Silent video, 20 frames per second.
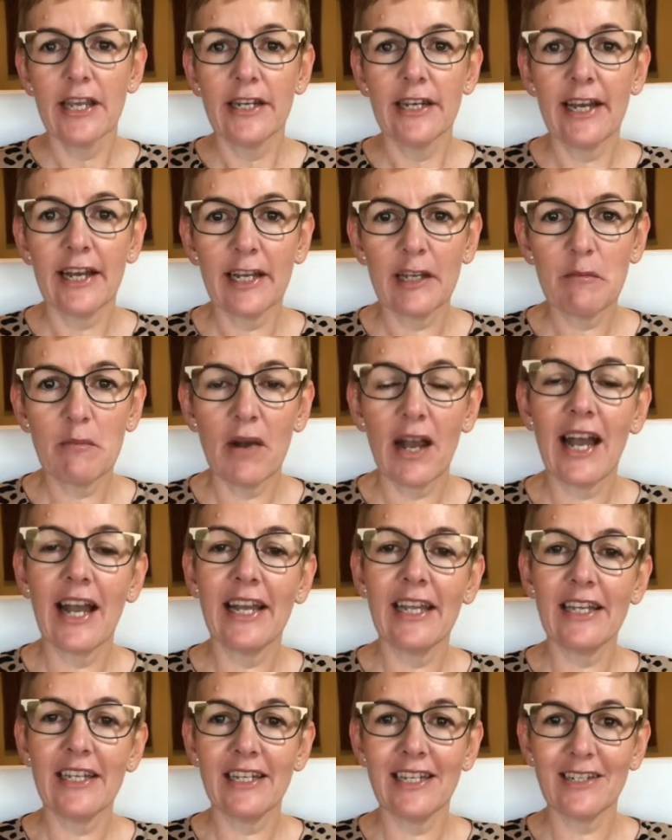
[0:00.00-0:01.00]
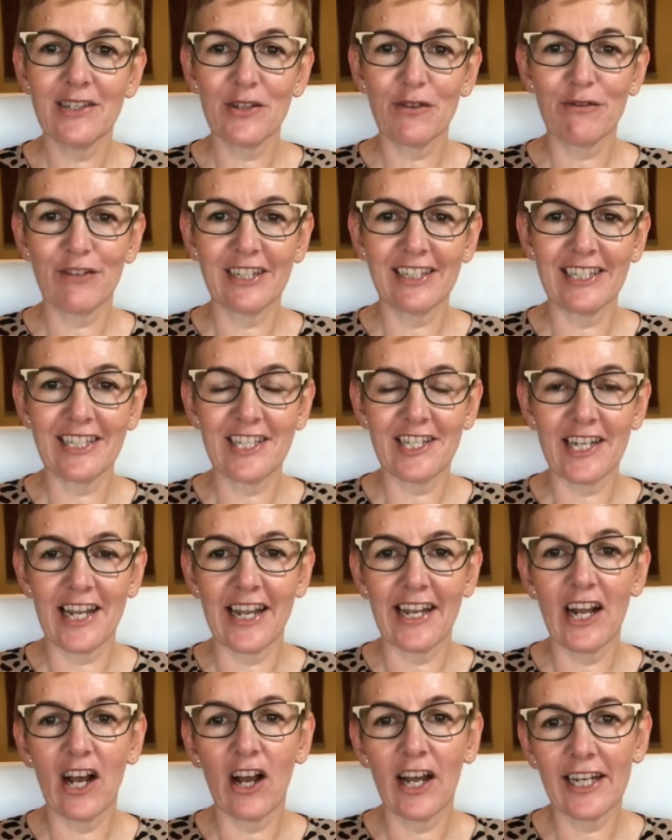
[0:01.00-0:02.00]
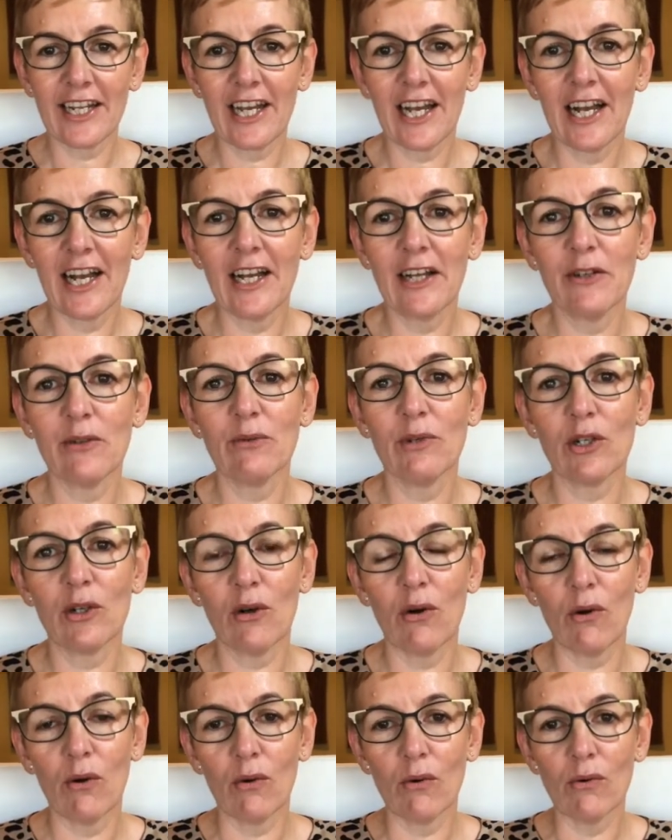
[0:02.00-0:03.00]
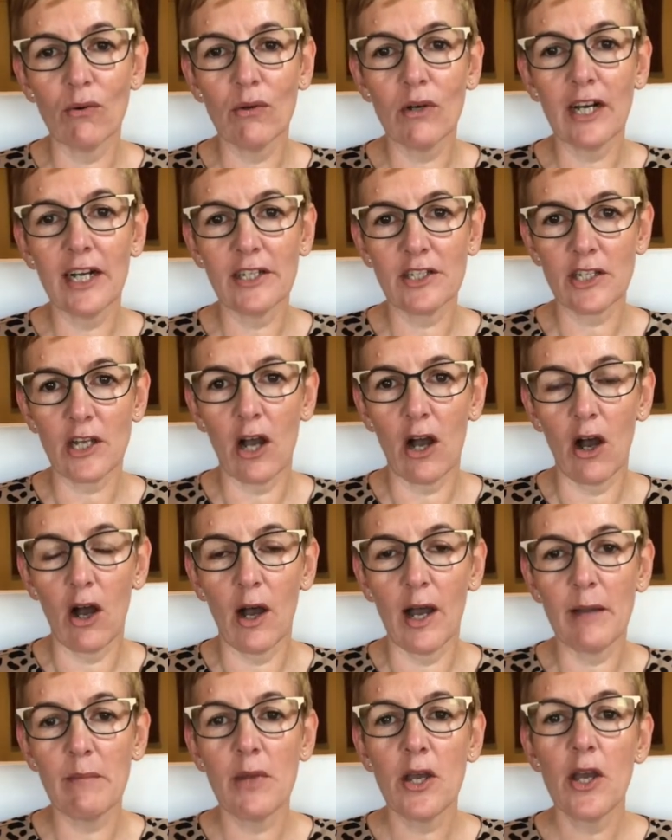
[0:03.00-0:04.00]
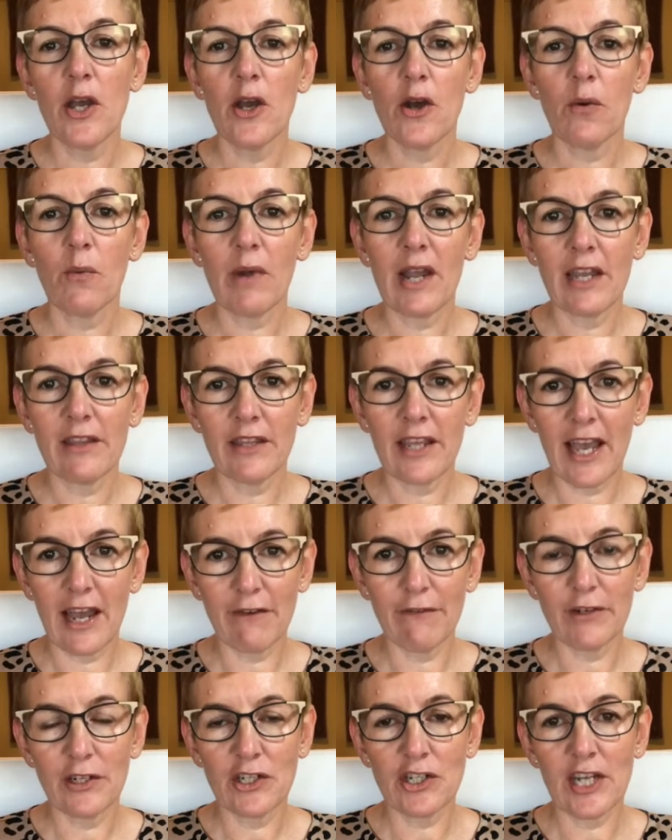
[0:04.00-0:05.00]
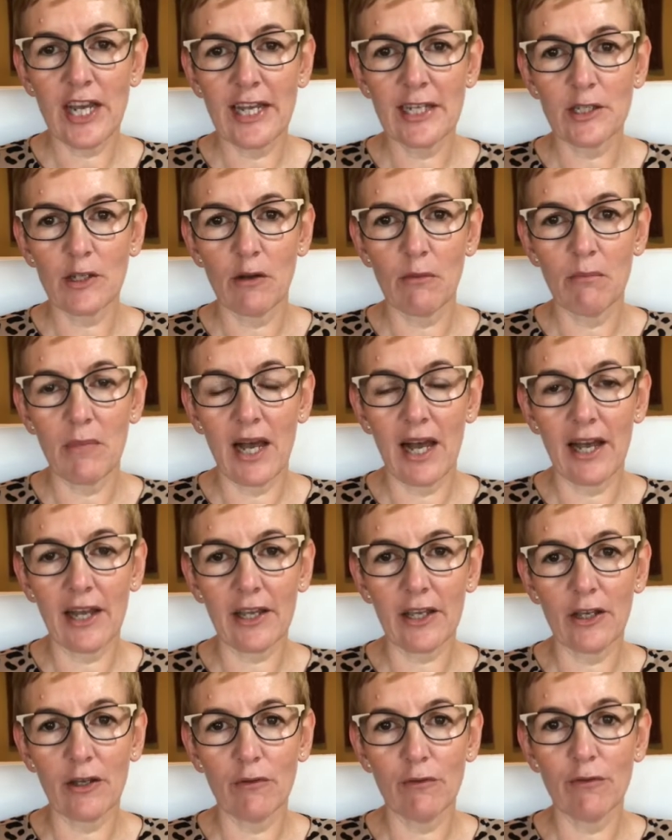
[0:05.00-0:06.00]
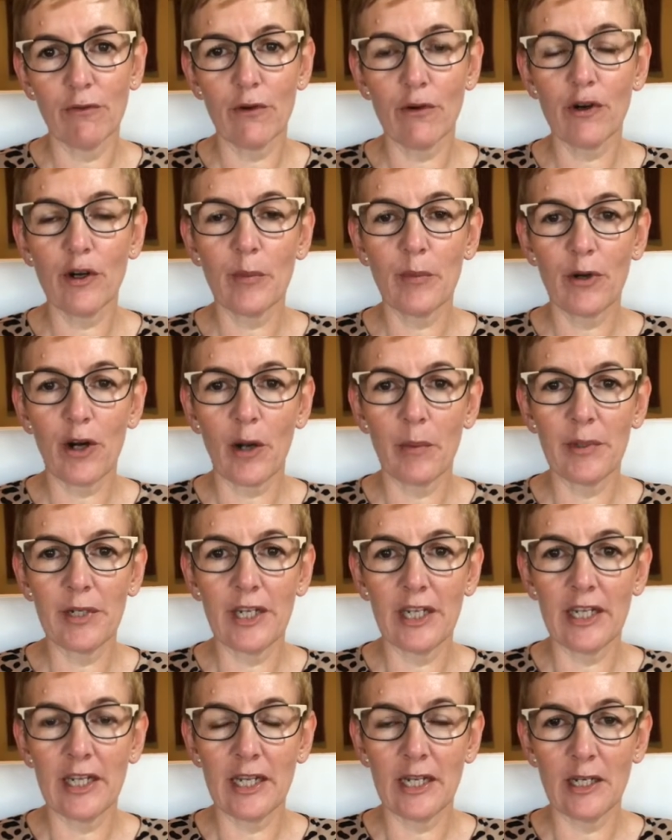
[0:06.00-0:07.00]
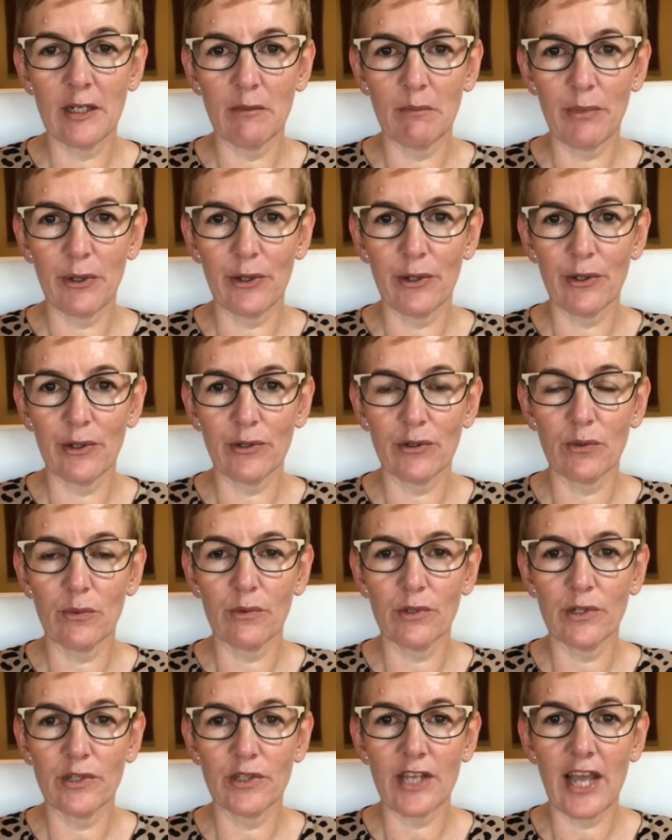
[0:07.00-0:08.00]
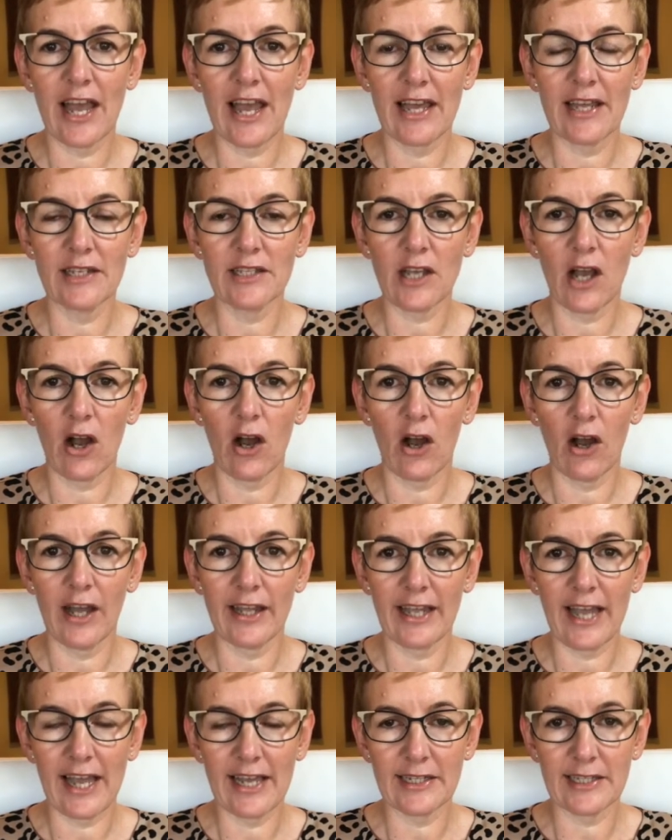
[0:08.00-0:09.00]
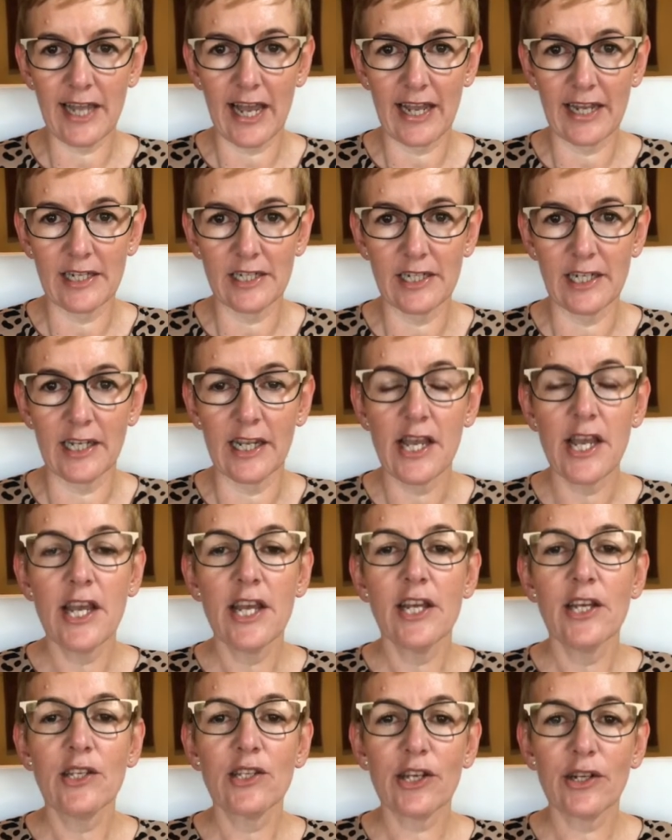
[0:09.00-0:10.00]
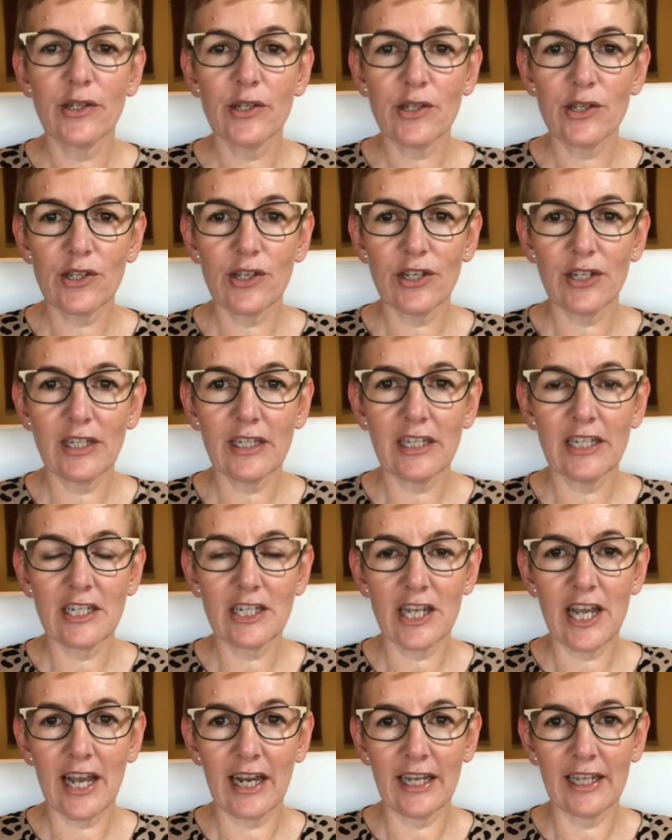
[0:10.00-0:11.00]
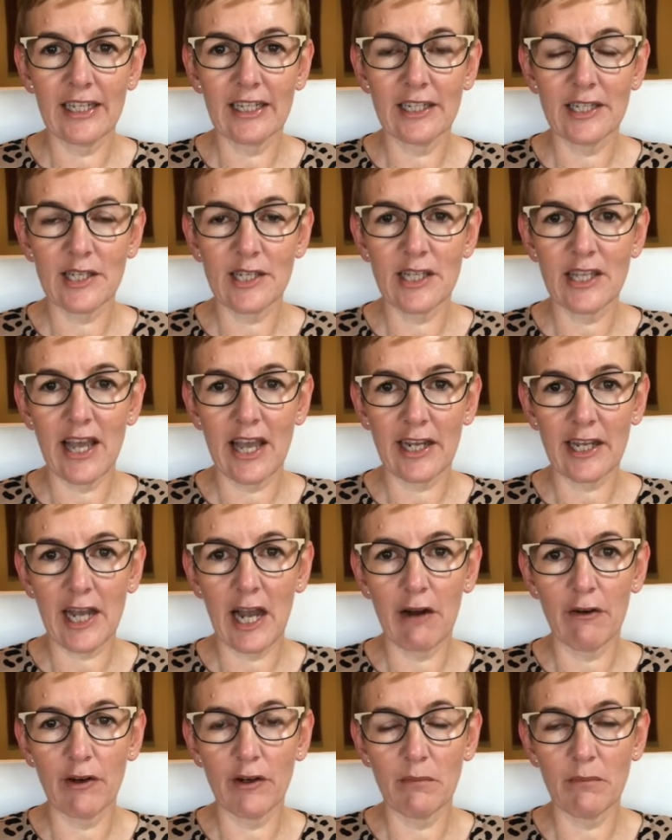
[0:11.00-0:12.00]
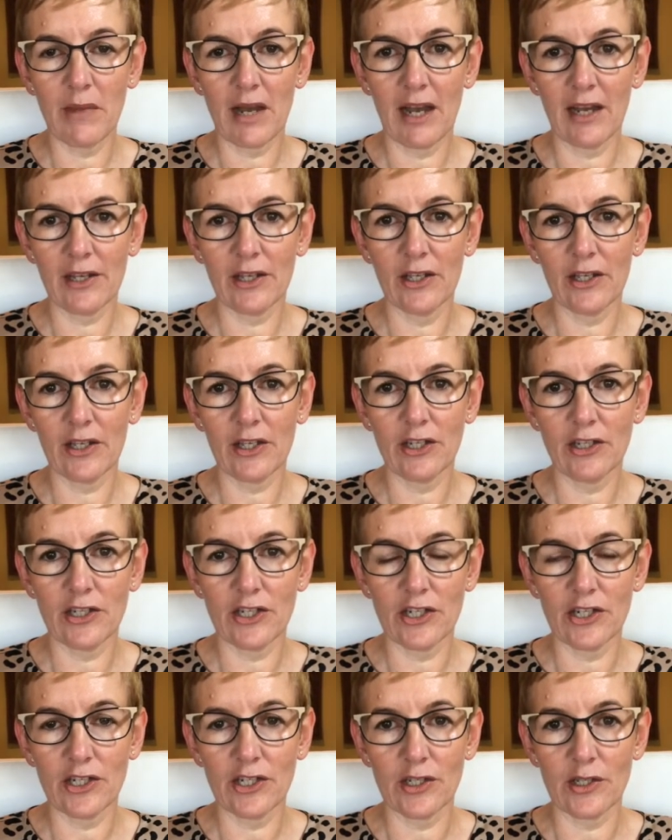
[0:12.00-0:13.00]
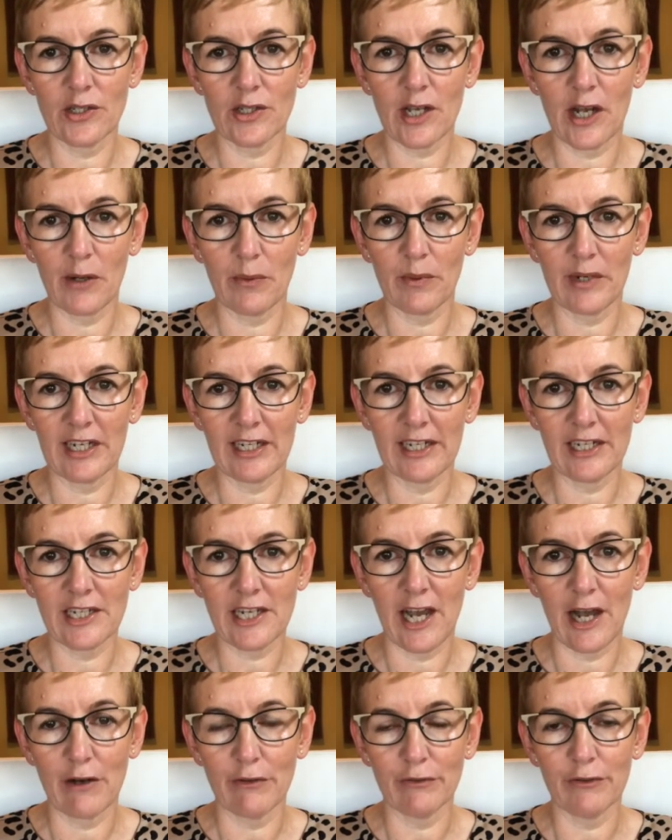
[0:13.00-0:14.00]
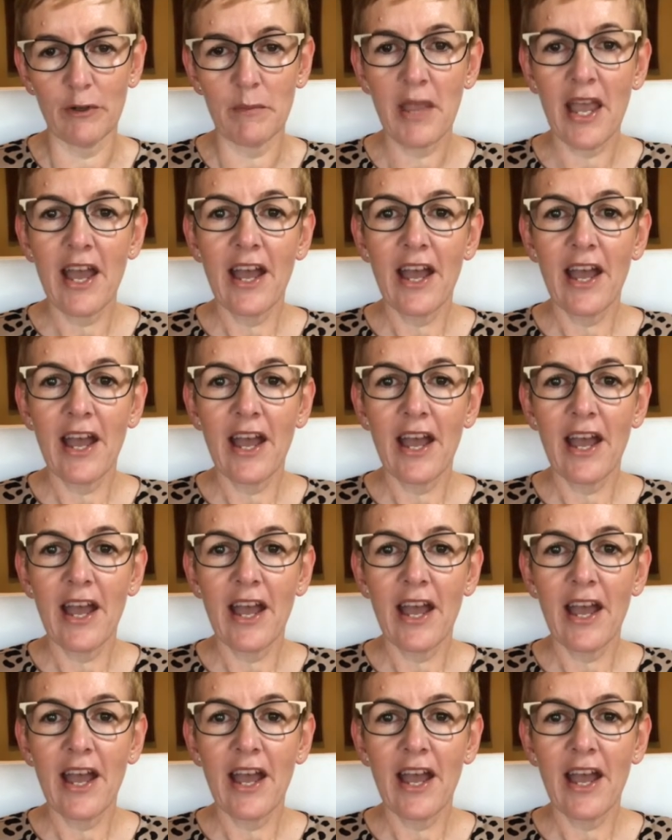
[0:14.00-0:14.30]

Now, in my 8 years of real estate, I can't recall a time where the average days on market for a property in Perth was as high as 80. So it's certainly telling us that current market conditions are really tough.